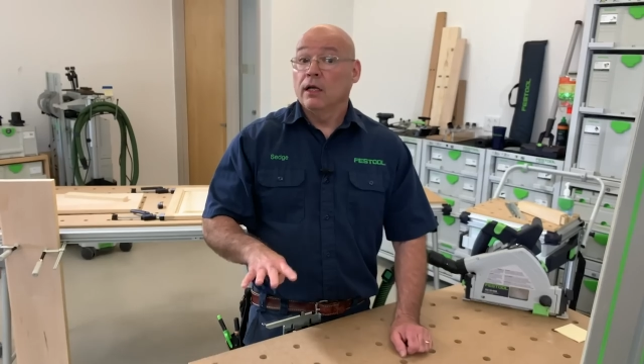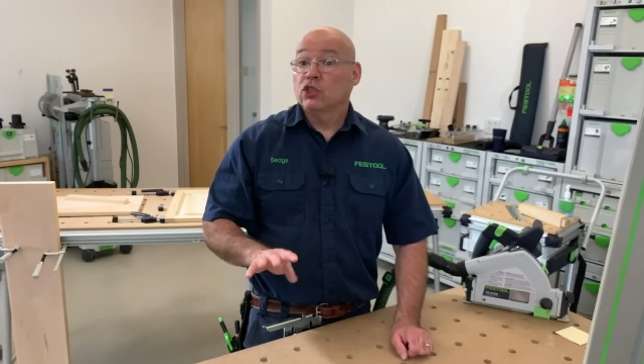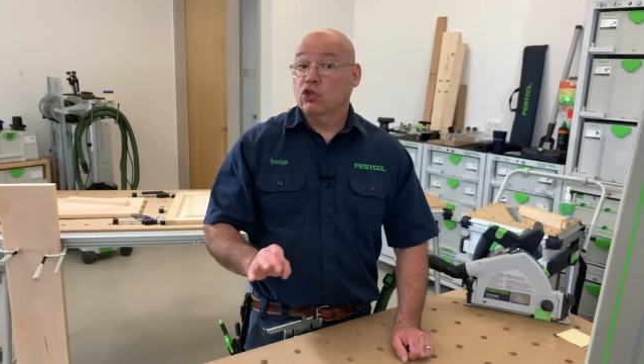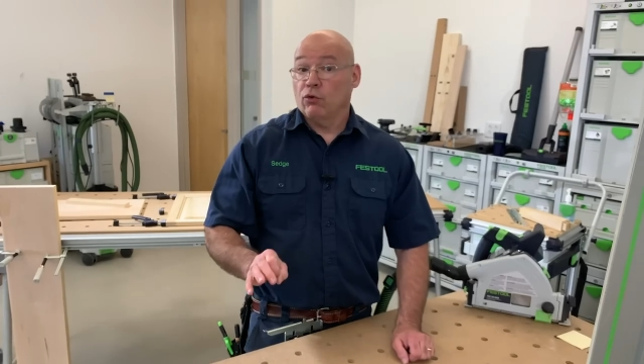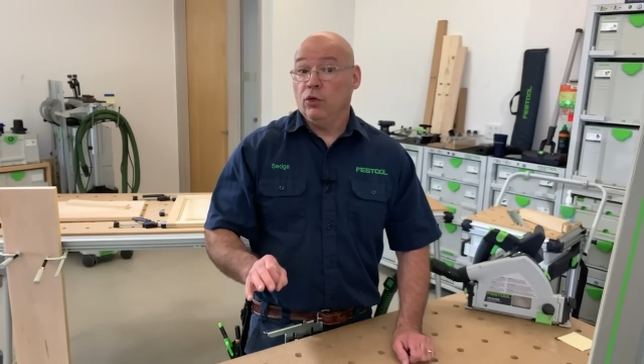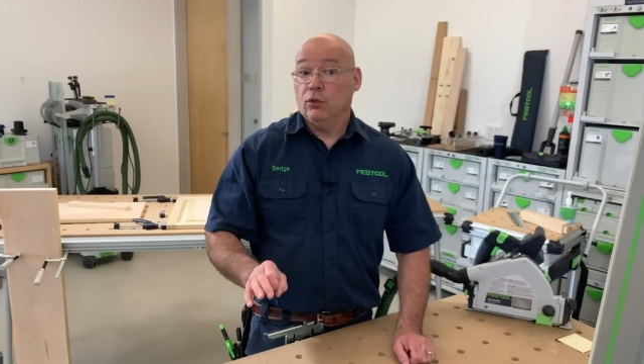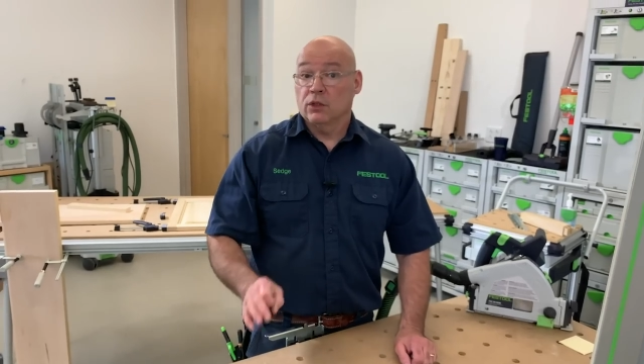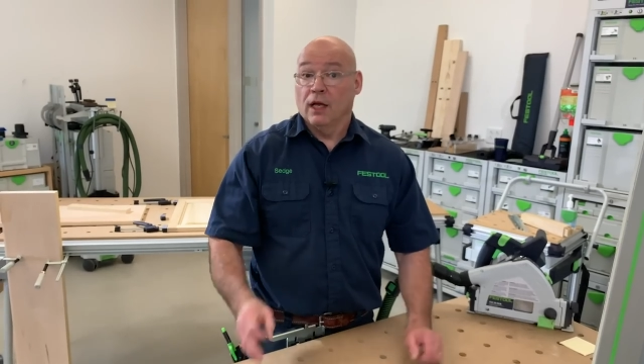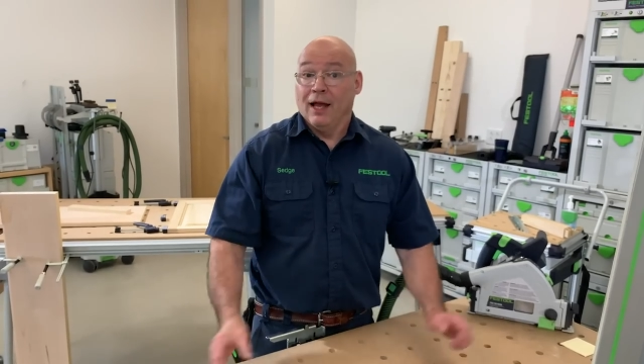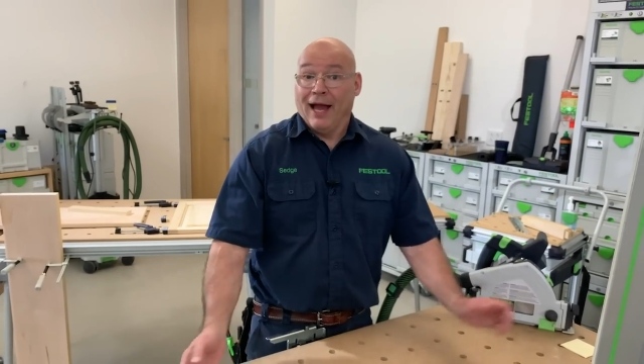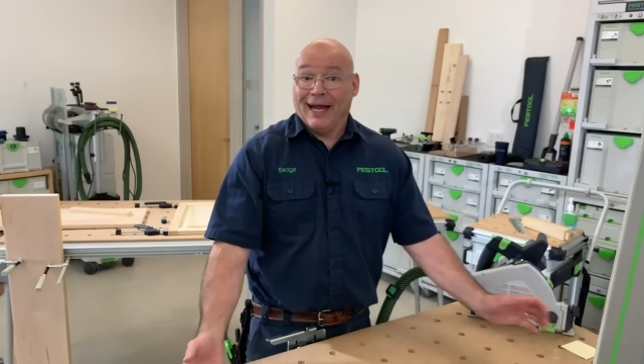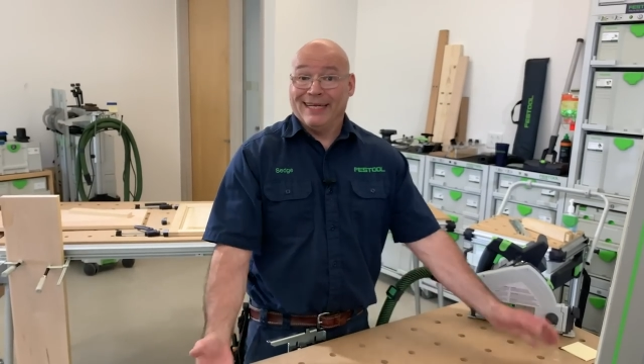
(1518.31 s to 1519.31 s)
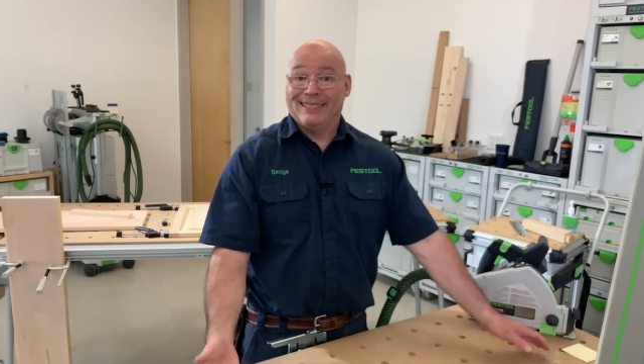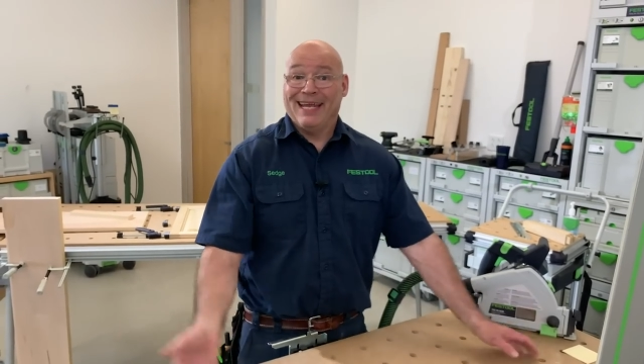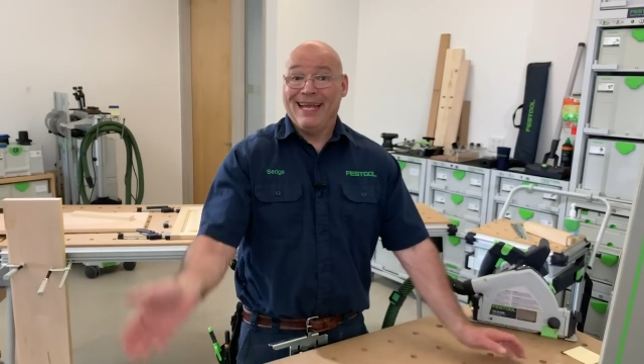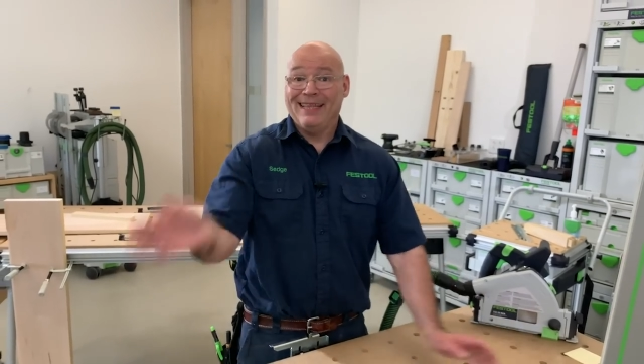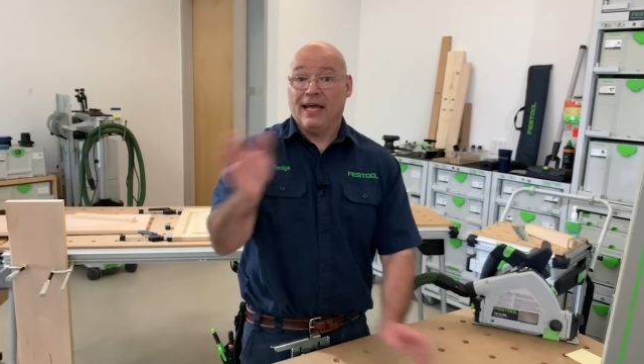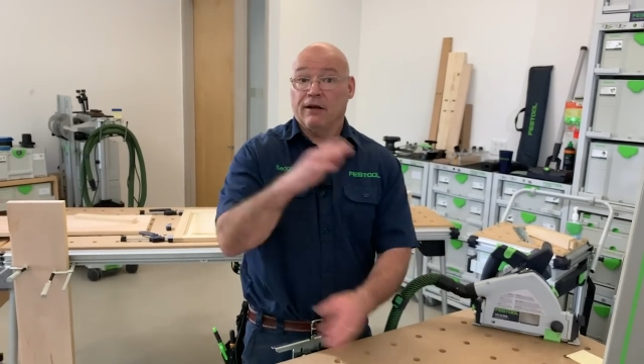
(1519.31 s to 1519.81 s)
screws? I could
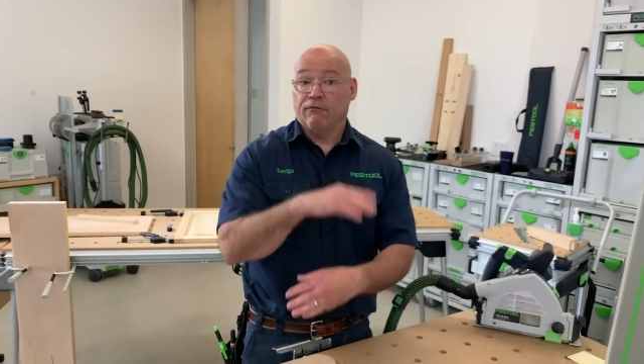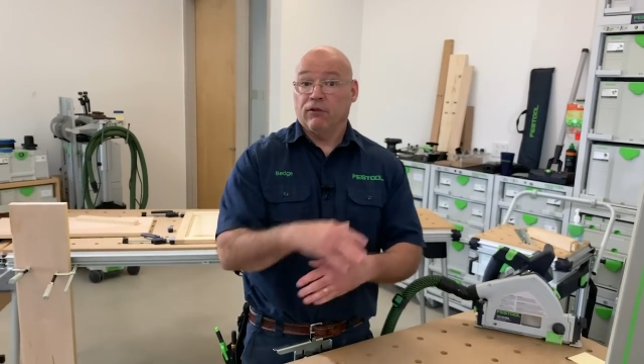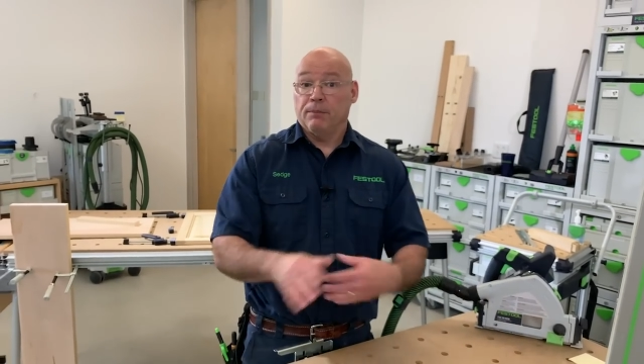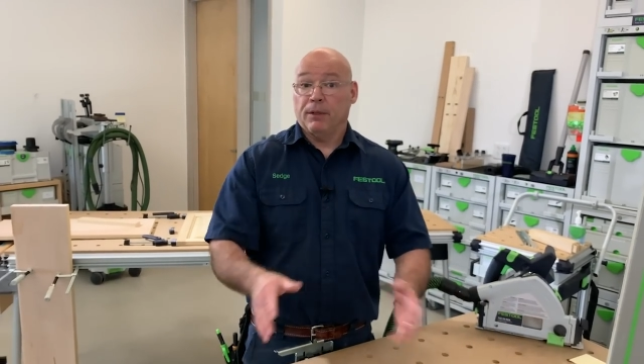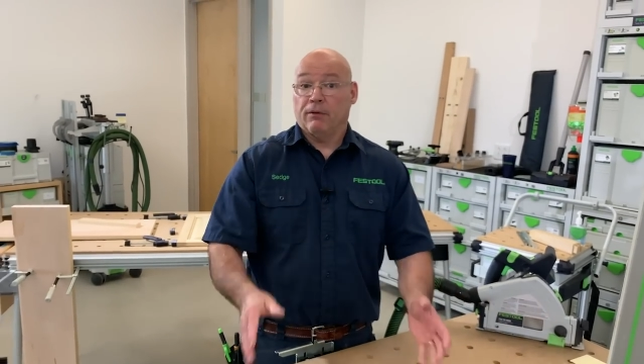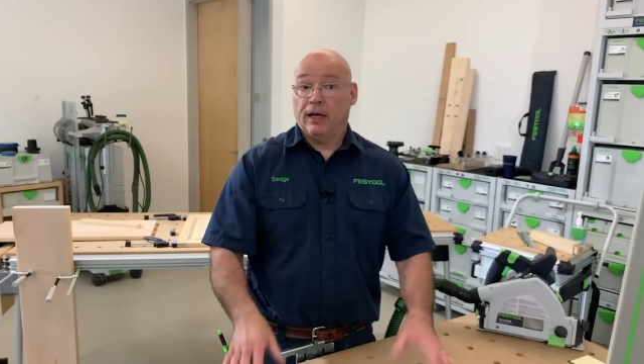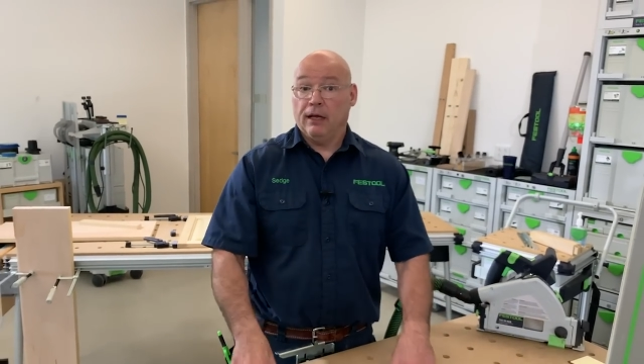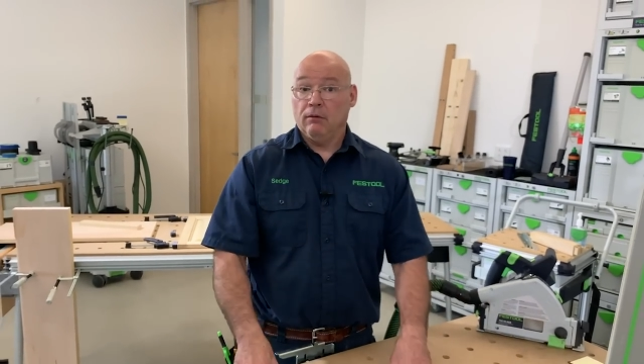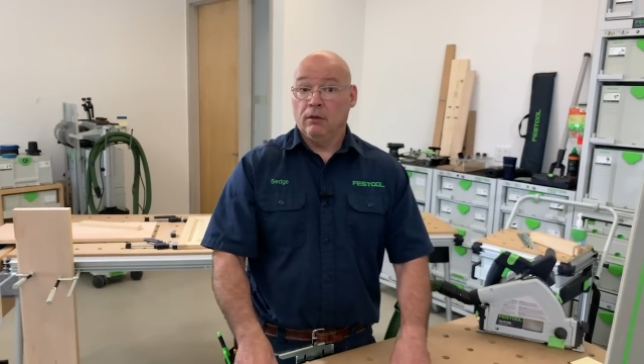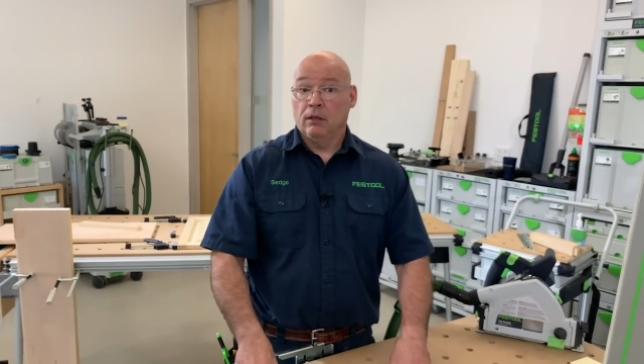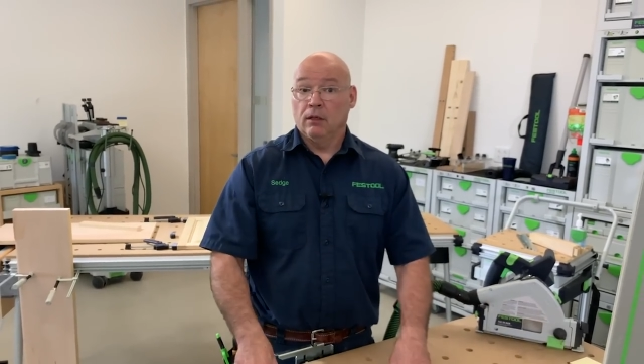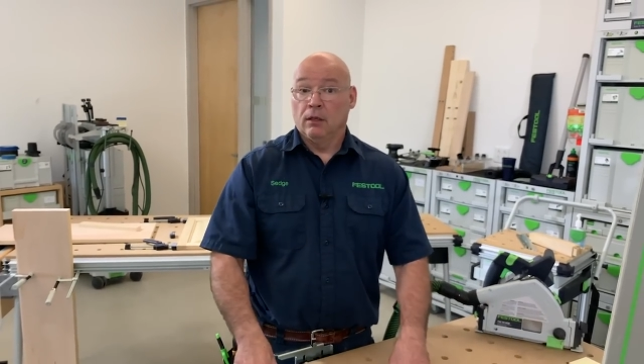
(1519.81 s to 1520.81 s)
take that and flip it around,